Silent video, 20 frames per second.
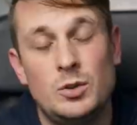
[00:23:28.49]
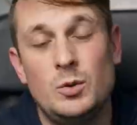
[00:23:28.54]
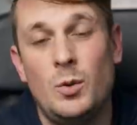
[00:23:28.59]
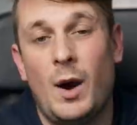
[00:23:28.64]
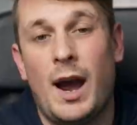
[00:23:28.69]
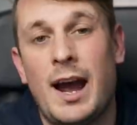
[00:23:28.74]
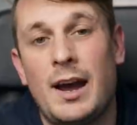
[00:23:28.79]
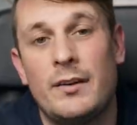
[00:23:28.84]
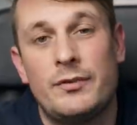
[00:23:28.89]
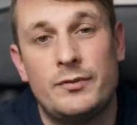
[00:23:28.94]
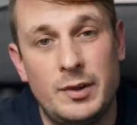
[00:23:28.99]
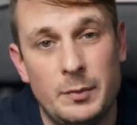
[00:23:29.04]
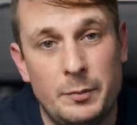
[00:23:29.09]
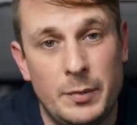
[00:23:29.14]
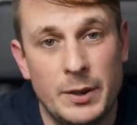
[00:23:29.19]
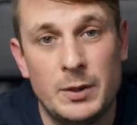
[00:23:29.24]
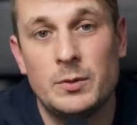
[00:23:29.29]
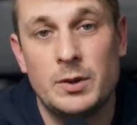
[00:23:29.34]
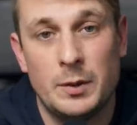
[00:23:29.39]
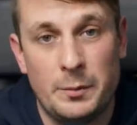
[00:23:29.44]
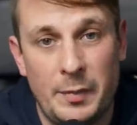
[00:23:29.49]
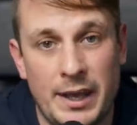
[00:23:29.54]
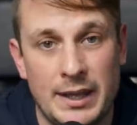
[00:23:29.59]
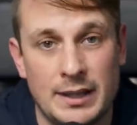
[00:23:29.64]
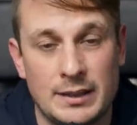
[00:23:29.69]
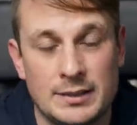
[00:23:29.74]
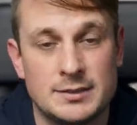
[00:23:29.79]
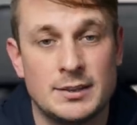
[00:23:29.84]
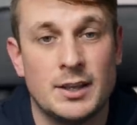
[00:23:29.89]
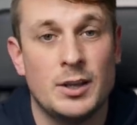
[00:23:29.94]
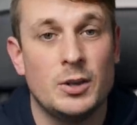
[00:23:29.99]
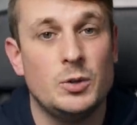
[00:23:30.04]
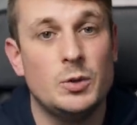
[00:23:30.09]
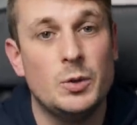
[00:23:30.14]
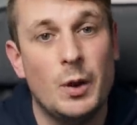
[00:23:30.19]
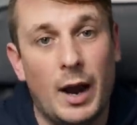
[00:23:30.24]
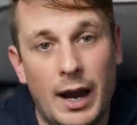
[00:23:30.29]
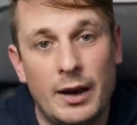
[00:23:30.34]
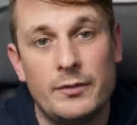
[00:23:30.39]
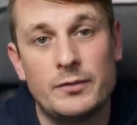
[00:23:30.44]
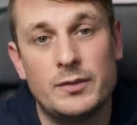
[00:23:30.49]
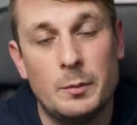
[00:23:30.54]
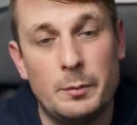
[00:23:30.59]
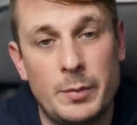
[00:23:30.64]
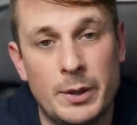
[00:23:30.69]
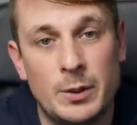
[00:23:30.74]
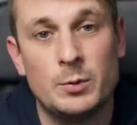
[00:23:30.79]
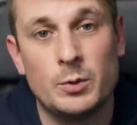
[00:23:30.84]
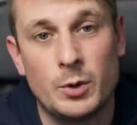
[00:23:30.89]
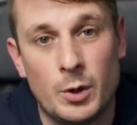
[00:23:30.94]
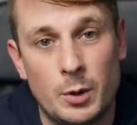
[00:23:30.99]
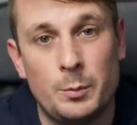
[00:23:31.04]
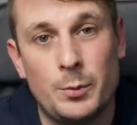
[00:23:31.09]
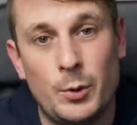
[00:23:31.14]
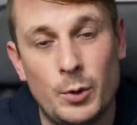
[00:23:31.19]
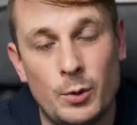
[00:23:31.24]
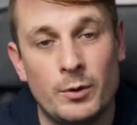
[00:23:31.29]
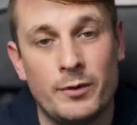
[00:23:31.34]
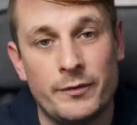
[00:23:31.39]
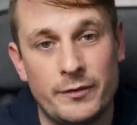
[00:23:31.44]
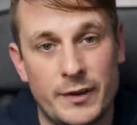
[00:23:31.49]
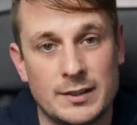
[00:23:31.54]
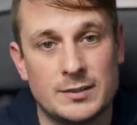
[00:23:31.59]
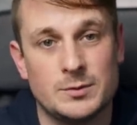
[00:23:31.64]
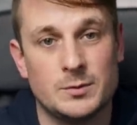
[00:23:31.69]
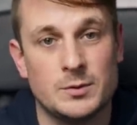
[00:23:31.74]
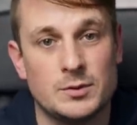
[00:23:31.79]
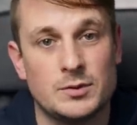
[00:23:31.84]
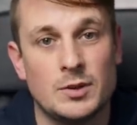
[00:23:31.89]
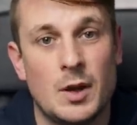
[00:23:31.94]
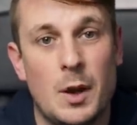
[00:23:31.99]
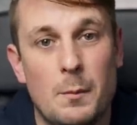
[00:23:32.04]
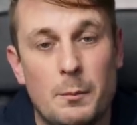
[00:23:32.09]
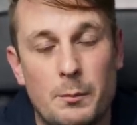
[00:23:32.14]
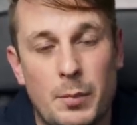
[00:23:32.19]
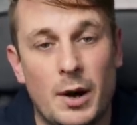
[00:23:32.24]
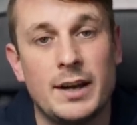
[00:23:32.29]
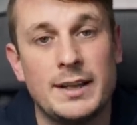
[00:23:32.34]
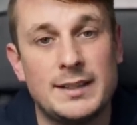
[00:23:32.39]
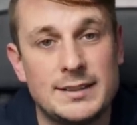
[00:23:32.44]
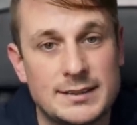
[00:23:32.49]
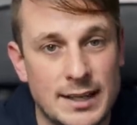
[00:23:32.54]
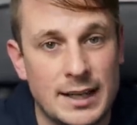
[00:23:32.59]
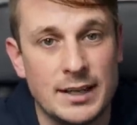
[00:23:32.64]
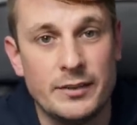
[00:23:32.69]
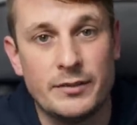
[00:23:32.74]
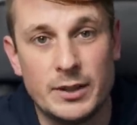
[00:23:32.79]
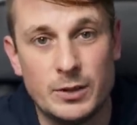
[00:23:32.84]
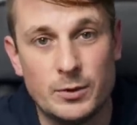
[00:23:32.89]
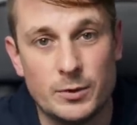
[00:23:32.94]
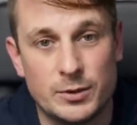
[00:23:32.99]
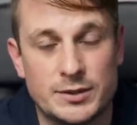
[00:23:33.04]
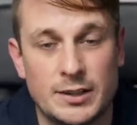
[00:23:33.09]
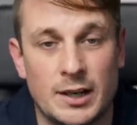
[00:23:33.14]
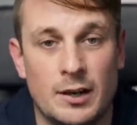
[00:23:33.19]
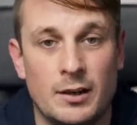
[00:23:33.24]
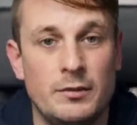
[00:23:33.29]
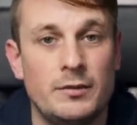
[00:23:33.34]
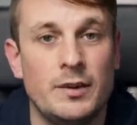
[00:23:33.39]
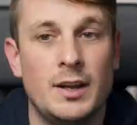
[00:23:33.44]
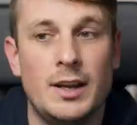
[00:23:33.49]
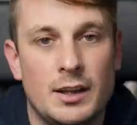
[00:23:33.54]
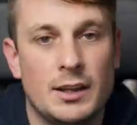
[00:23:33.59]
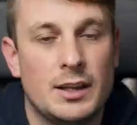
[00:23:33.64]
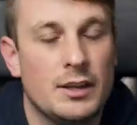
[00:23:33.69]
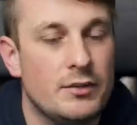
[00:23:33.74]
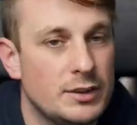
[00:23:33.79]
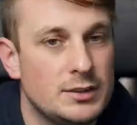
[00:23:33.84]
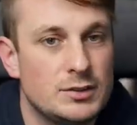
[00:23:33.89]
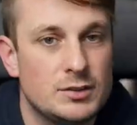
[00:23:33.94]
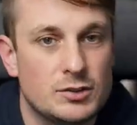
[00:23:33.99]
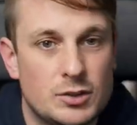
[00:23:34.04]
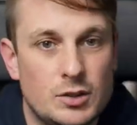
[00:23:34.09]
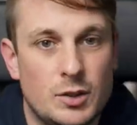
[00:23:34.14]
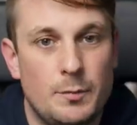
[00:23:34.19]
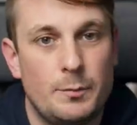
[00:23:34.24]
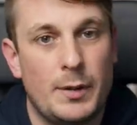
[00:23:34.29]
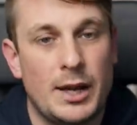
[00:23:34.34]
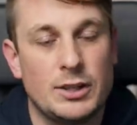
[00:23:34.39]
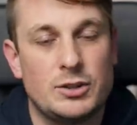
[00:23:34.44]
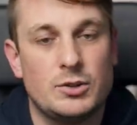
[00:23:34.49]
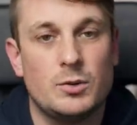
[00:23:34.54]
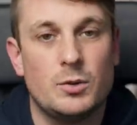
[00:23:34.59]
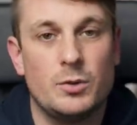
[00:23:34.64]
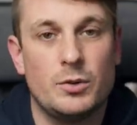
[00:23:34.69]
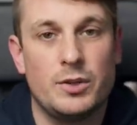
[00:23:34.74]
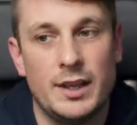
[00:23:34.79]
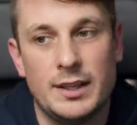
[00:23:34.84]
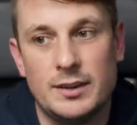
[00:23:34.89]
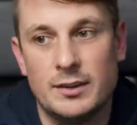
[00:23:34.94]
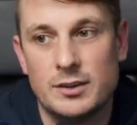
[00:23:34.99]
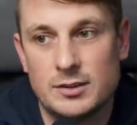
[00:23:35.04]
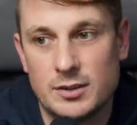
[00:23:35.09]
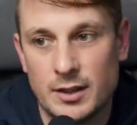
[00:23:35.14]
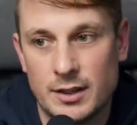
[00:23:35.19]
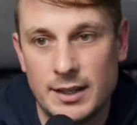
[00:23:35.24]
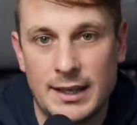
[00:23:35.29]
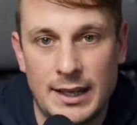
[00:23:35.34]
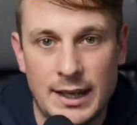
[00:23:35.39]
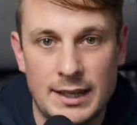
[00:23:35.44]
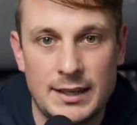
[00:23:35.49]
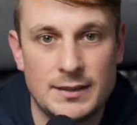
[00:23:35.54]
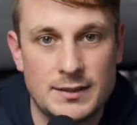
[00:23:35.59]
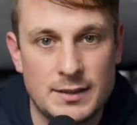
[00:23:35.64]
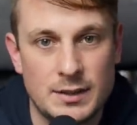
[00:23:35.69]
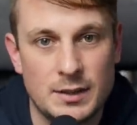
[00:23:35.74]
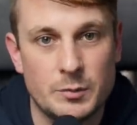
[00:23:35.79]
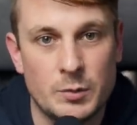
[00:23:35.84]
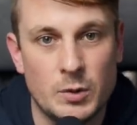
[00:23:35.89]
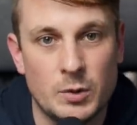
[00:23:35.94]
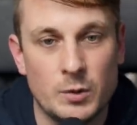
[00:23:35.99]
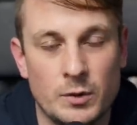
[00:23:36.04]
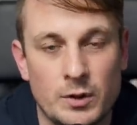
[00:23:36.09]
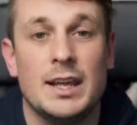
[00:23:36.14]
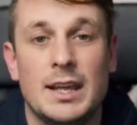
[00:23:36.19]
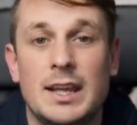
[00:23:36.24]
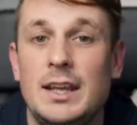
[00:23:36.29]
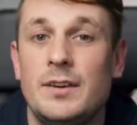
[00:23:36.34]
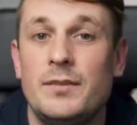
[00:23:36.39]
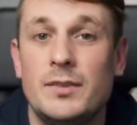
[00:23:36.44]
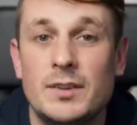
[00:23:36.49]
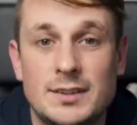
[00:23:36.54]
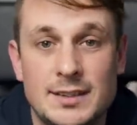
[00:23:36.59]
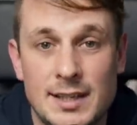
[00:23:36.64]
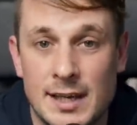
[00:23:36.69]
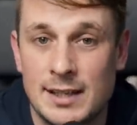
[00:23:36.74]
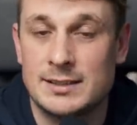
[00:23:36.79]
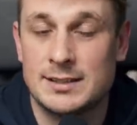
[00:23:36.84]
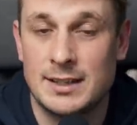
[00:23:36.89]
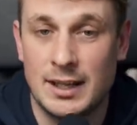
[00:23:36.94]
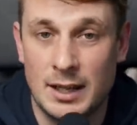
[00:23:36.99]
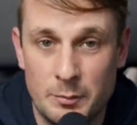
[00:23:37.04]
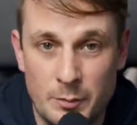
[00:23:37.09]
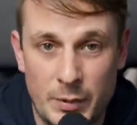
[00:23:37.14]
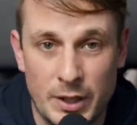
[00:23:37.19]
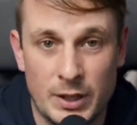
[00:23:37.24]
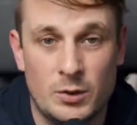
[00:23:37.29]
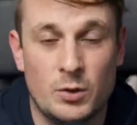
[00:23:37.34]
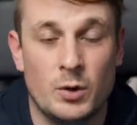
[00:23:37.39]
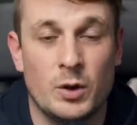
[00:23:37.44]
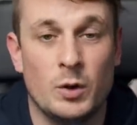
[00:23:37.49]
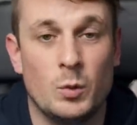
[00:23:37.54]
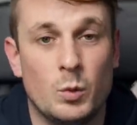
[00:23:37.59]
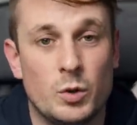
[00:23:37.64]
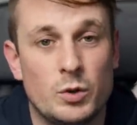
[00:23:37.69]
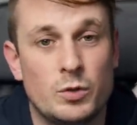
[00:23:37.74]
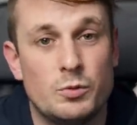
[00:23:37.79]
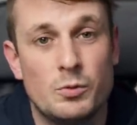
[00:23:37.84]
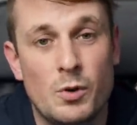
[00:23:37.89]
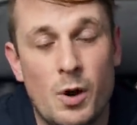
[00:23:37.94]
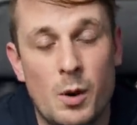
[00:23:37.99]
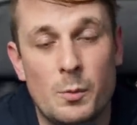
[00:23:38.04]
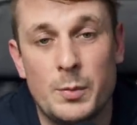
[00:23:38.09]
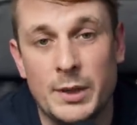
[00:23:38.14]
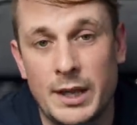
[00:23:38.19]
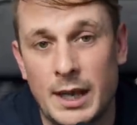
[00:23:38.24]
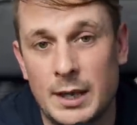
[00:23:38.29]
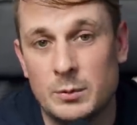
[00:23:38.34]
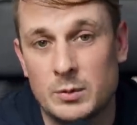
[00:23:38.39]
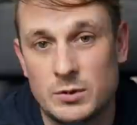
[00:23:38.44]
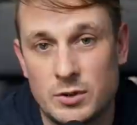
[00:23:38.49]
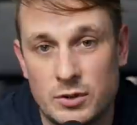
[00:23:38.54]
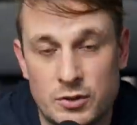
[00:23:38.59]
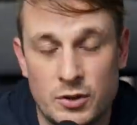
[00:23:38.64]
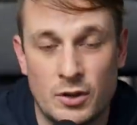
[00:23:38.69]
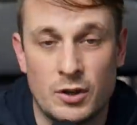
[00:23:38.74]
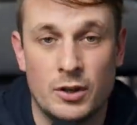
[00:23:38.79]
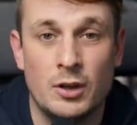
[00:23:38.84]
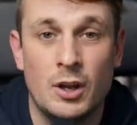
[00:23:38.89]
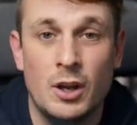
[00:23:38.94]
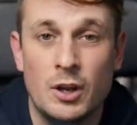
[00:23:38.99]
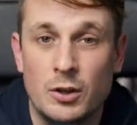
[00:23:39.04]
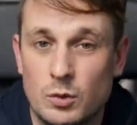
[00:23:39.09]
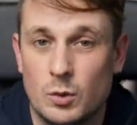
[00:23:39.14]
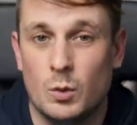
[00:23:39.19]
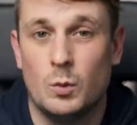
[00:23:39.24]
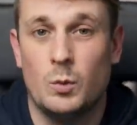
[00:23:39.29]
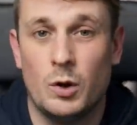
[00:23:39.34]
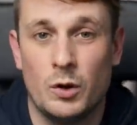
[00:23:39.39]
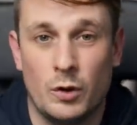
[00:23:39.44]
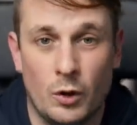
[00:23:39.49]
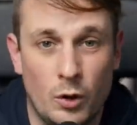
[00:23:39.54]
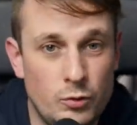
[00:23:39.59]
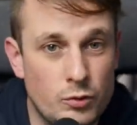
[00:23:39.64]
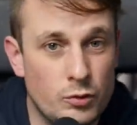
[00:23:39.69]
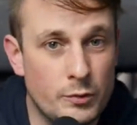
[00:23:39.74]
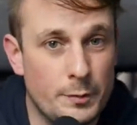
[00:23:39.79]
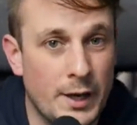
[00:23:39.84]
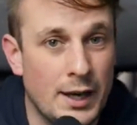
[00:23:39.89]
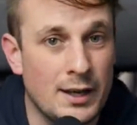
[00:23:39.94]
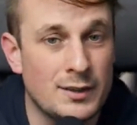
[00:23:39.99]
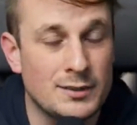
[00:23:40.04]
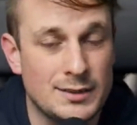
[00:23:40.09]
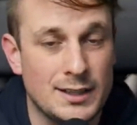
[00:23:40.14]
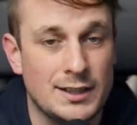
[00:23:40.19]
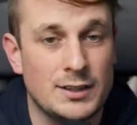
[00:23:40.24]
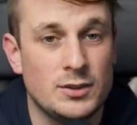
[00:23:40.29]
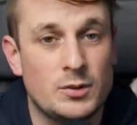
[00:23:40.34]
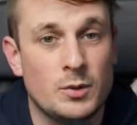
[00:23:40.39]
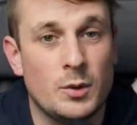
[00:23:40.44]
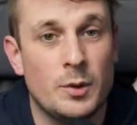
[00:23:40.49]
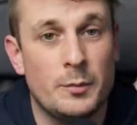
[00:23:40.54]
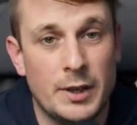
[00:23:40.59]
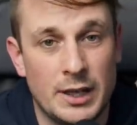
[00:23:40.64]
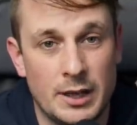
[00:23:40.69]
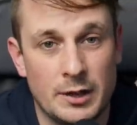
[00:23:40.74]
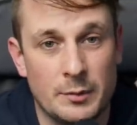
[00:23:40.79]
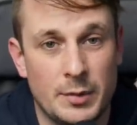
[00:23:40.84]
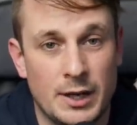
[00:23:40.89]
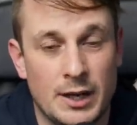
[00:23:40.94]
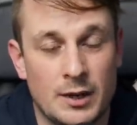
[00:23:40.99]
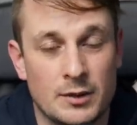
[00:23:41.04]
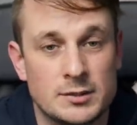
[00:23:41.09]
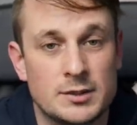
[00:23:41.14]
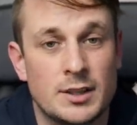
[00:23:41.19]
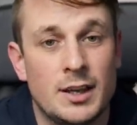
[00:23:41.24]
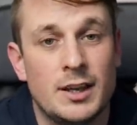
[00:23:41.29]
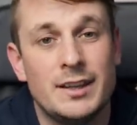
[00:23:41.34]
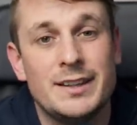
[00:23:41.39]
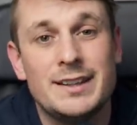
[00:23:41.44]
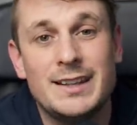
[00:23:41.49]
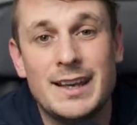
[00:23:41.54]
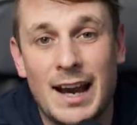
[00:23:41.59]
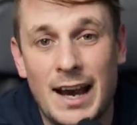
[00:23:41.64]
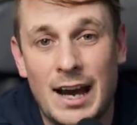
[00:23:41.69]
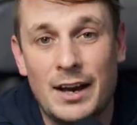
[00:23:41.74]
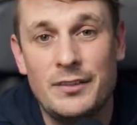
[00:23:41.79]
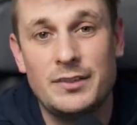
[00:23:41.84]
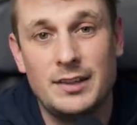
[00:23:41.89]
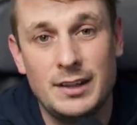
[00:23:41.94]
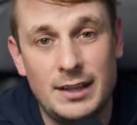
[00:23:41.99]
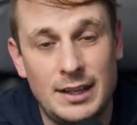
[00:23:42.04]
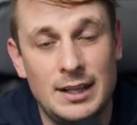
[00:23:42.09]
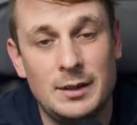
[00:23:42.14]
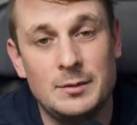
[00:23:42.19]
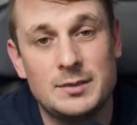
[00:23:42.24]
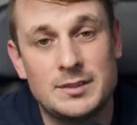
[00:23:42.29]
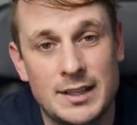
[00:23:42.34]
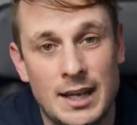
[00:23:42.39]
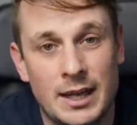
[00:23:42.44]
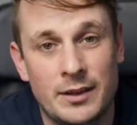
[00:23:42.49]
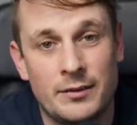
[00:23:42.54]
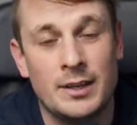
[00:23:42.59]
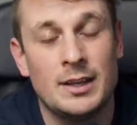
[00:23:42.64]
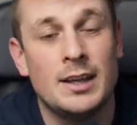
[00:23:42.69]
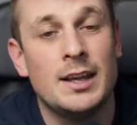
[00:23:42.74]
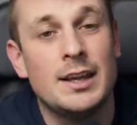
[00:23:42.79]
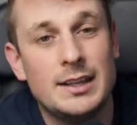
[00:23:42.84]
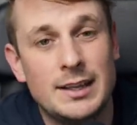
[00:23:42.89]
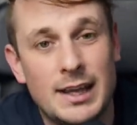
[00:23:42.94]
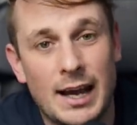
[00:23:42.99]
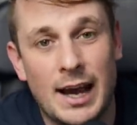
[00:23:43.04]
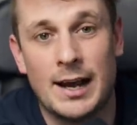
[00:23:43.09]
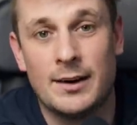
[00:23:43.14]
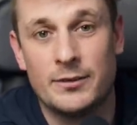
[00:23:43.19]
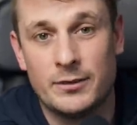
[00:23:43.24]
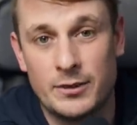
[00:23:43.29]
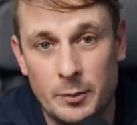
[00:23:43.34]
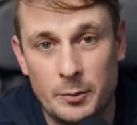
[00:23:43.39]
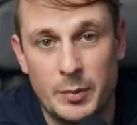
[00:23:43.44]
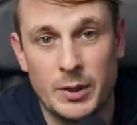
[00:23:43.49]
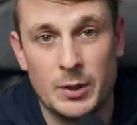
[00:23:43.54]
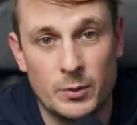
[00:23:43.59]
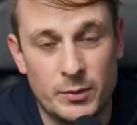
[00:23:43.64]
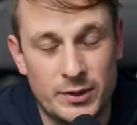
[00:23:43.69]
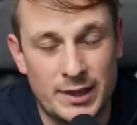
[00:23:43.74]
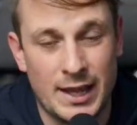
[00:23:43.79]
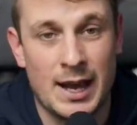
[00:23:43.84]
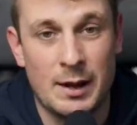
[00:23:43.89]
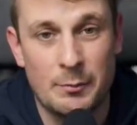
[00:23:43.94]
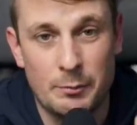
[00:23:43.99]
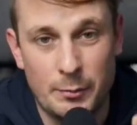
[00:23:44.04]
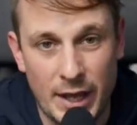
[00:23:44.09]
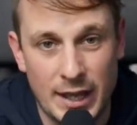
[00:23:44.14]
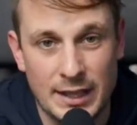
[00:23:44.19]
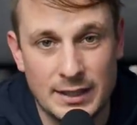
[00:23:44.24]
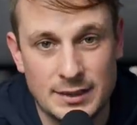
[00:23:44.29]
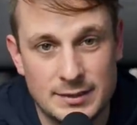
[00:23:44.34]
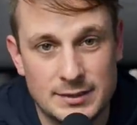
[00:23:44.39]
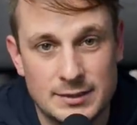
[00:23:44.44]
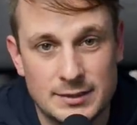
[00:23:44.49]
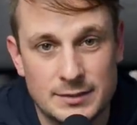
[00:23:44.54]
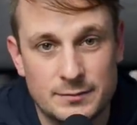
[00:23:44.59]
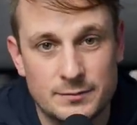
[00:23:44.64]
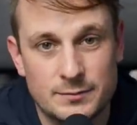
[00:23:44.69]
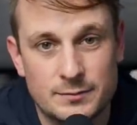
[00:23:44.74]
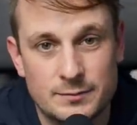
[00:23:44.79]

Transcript: You have to build a base. You have to build up your investments by saving yourself. There isn't some magical thing that's going to get you to the moon. Even Tesla and Bitcoin would not be able to turn your £100 into a million pounds. You have to keep saving, you have to build that base.